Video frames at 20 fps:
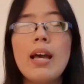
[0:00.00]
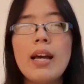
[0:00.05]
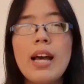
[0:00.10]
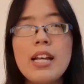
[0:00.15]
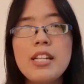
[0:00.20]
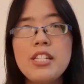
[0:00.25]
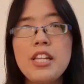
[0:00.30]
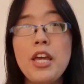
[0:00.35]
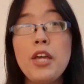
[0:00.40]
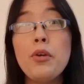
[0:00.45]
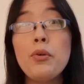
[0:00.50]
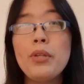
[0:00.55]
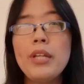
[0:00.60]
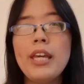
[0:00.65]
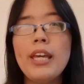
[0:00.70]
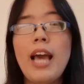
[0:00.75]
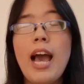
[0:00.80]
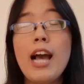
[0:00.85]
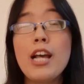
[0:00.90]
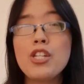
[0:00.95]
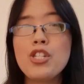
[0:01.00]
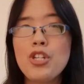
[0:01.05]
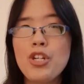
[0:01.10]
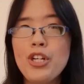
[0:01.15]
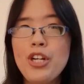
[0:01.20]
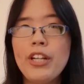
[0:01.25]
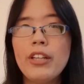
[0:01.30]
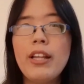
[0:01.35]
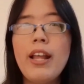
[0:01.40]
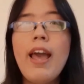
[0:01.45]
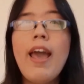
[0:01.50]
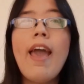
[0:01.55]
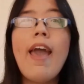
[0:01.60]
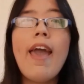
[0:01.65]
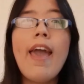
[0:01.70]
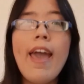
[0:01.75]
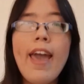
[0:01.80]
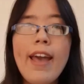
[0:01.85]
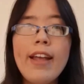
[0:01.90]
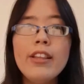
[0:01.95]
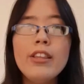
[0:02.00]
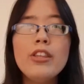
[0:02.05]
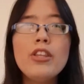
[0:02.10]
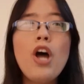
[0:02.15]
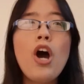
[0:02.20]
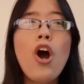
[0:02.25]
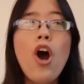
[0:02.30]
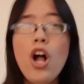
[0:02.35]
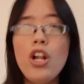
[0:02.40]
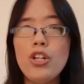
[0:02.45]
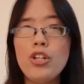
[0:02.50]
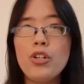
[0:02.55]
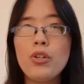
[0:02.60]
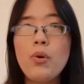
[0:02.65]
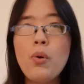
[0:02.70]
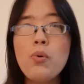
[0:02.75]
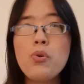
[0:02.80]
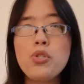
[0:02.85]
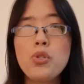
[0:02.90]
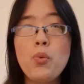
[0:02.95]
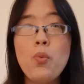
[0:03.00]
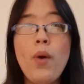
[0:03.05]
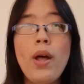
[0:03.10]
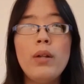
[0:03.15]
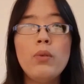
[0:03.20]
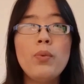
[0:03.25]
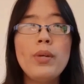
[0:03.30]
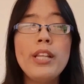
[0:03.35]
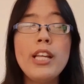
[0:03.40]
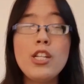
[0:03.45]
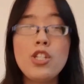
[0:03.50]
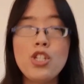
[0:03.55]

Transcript: kasi unique ang skirt and the color goes well with